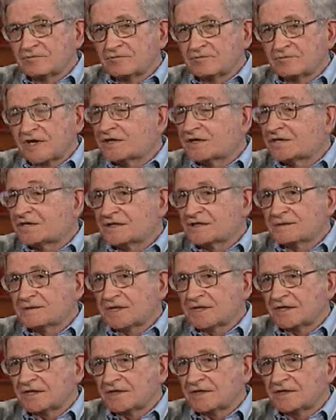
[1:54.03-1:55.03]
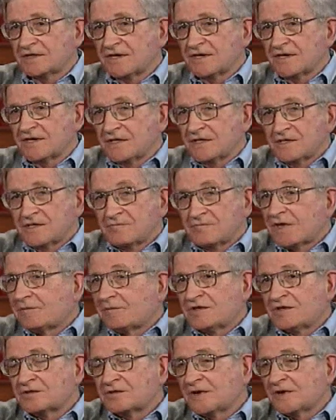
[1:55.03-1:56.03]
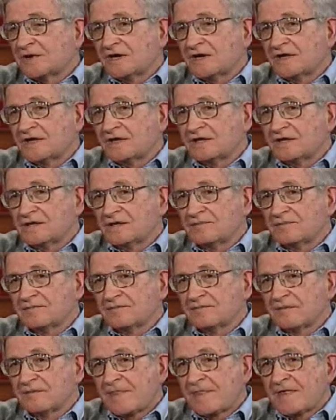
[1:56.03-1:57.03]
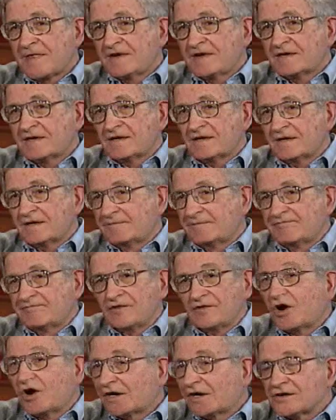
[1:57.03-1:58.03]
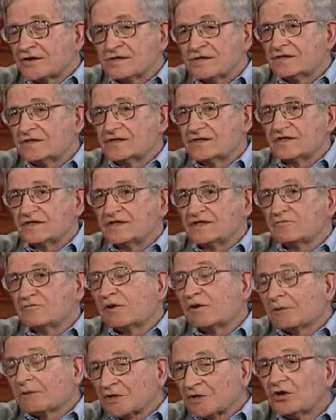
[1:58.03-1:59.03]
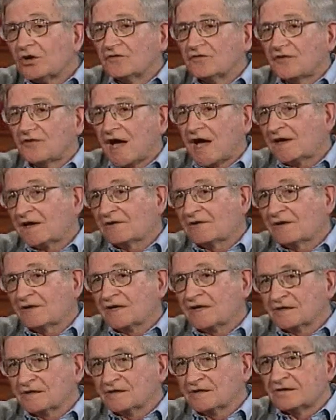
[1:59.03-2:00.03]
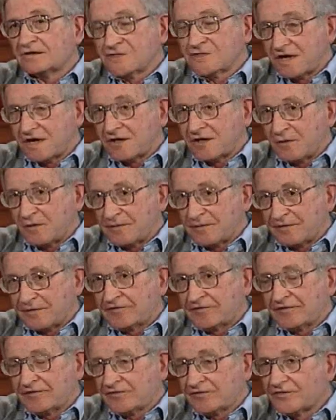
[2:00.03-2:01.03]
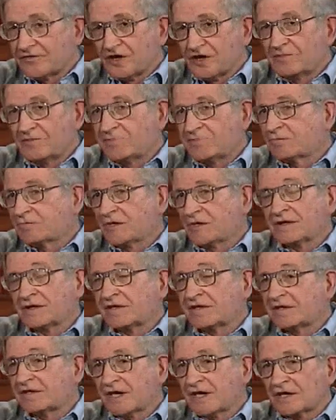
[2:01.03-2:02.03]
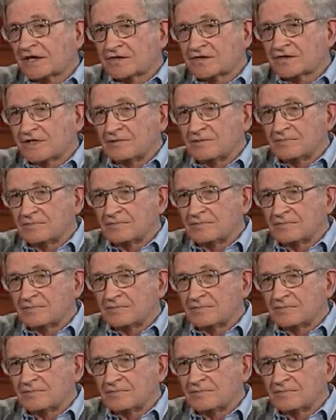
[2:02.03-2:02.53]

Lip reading: press published by artisans and what were called factory girls, young women from the farms working in the textile